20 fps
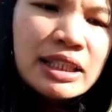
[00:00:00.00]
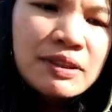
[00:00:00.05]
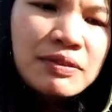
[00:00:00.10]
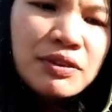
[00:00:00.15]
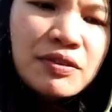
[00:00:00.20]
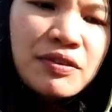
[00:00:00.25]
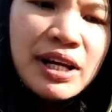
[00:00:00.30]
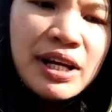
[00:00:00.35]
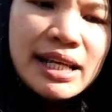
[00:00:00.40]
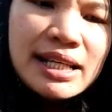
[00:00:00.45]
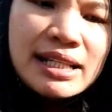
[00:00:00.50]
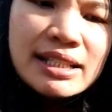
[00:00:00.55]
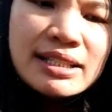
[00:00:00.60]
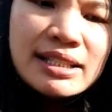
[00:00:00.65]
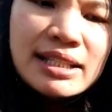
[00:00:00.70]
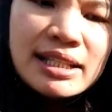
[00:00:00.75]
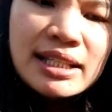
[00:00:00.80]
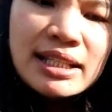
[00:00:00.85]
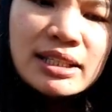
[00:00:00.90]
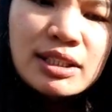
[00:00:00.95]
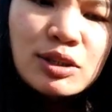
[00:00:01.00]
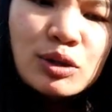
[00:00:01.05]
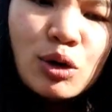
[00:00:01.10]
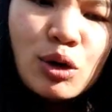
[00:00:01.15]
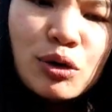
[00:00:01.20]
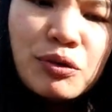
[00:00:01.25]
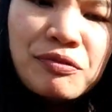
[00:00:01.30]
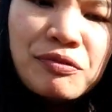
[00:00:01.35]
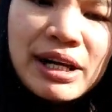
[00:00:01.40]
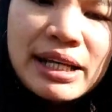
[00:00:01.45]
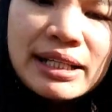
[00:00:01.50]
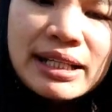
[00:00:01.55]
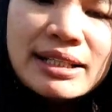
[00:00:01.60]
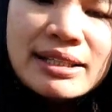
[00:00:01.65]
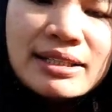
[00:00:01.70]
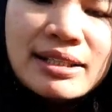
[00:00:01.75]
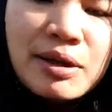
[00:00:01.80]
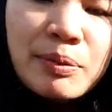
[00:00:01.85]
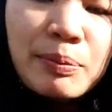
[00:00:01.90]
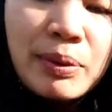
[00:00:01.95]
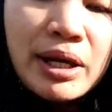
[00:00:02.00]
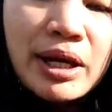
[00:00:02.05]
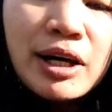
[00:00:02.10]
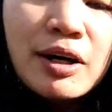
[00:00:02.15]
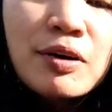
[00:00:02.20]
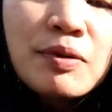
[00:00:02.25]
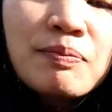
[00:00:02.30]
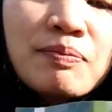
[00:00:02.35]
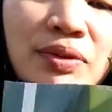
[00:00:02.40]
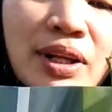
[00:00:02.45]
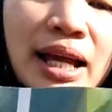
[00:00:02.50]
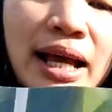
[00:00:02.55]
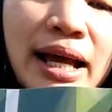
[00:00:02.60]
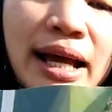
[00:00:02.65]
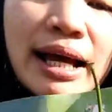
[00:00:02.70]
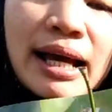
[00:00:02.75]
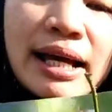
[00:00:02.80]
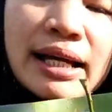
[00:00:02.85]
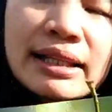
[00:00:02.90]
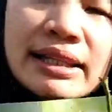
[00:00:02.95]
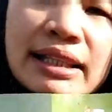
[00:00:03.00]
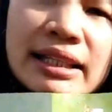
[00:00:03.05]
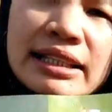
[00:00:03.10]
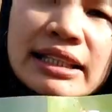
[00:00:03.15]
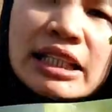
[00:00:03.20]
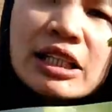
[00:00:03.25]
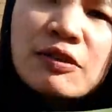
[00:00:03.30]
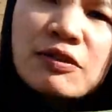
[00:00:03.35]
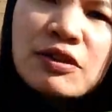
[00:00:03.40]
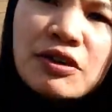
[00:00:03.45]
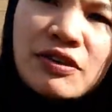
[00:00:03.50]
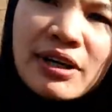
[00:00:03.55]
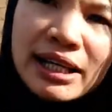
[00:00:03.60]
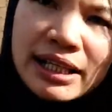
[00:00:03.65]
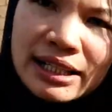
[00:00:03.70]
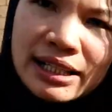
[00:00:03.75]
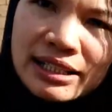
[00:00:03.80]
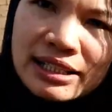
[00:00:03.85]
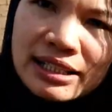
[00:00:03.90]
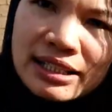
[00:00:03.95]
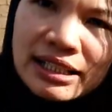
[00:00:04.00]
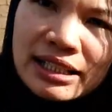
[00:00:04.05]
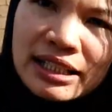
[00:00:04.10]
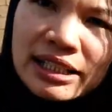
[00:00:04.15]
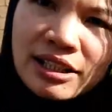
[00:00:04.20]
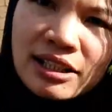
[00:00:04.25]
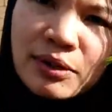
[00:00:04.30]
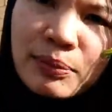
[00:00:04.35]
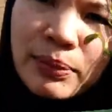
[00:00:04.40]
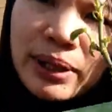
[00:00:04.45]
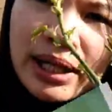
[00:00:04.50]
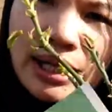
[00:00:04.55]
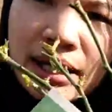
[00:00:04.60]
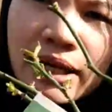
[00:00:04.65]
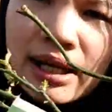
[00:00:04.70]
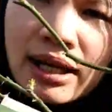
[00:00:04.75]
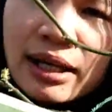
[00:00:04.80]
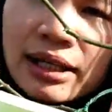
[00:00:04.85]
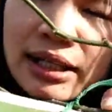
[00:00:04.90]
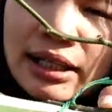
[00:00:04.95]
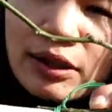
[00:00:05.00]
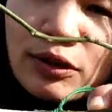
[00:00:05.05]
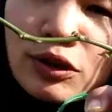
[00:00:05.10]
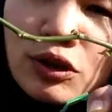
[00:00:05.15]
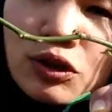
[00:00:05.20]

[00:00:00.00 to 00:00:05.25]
this variety is called Vanessa Bell. I think new variety in